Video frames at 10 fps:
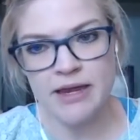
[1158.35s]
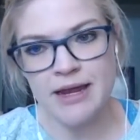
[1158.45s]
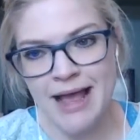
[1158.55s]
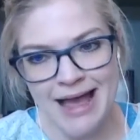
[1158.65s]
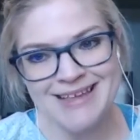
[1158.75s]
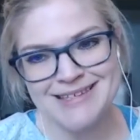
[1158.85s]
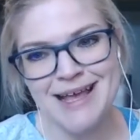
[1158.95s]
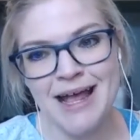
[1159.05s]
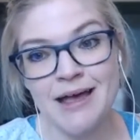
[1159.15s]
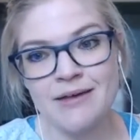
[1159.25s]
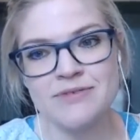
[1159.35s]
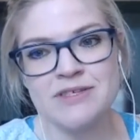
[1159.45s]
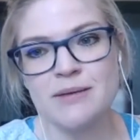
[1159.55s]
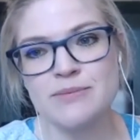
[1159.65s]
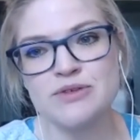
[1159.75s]
It has to have
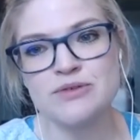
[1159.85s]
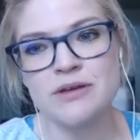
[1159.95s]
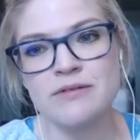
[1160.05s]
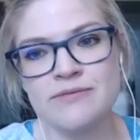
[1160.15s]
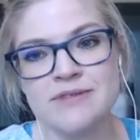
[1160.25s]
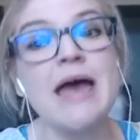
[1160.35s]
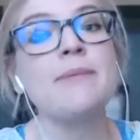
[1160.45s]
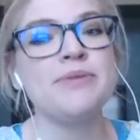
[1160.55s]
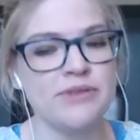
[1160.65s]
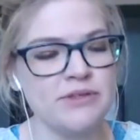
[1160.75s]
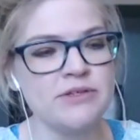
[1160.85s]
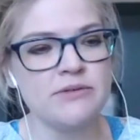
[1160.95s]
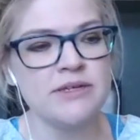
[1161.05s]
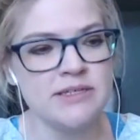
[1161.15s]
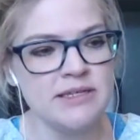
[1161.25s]
some sort of depth to
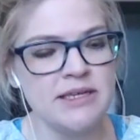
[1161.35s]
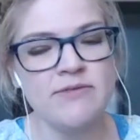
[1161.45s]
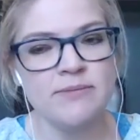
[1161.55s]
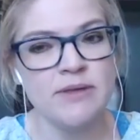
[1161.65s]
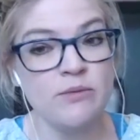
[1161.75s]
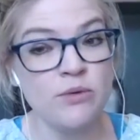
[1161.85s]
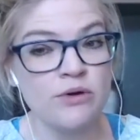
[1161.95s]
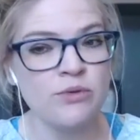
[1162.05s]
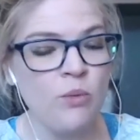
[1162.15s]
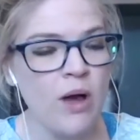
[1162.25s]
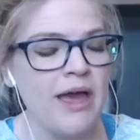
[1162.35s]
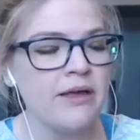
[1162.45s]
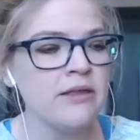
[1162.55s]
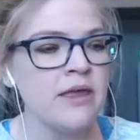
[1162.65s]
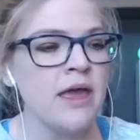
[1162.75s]
it to even be
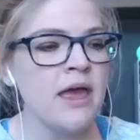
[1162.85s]
worthwhile.